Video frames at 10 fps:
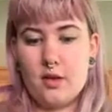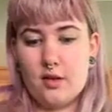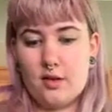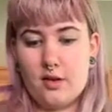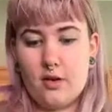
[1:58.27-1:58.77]

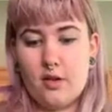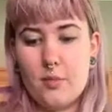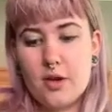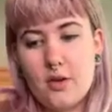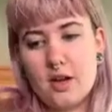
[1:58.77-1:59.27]
So let
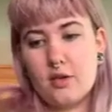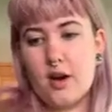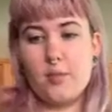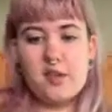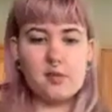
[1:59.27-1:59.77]
me go ahead and
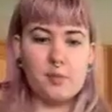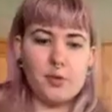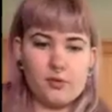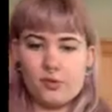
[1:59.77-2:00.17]
grab a spoon